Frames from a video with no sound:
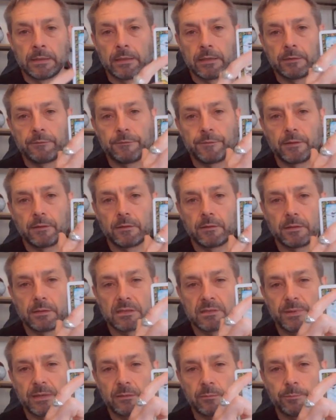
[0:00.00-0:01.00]
I feel that it's
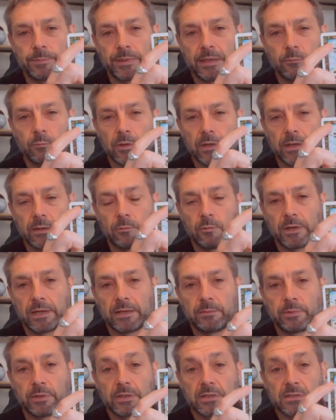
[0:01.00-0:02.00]
been a bit way
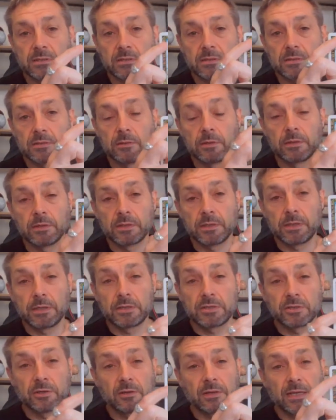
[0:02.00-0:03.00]
away, but you start
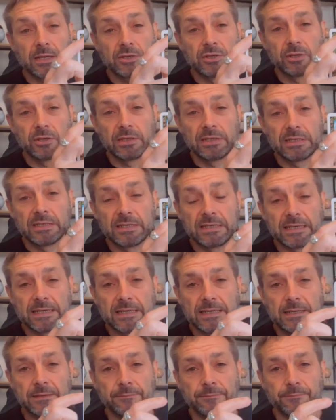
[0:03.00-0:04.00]
that journey
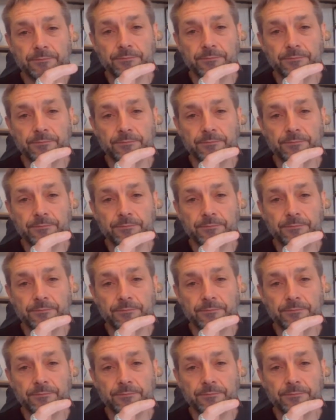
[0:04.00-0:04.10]
today.